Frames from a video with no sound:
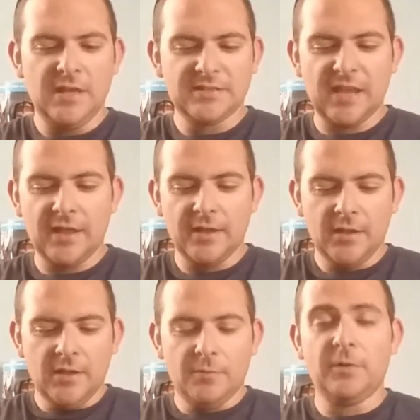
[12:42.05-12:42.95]
It's got
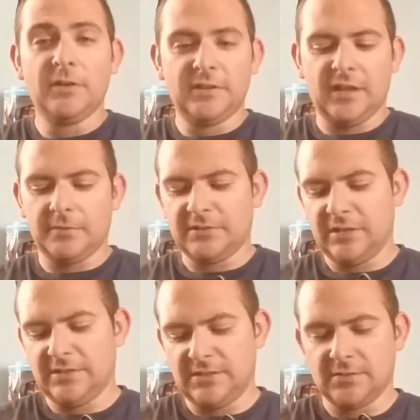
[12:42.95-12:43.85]
the one good thing I will
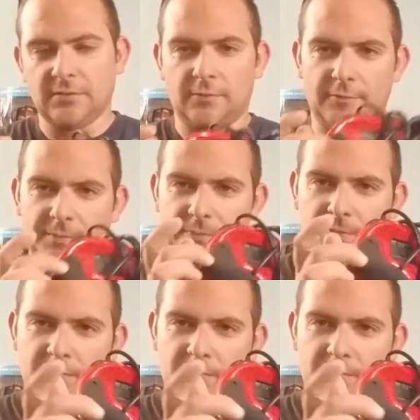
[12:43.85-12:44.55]
say is these little grip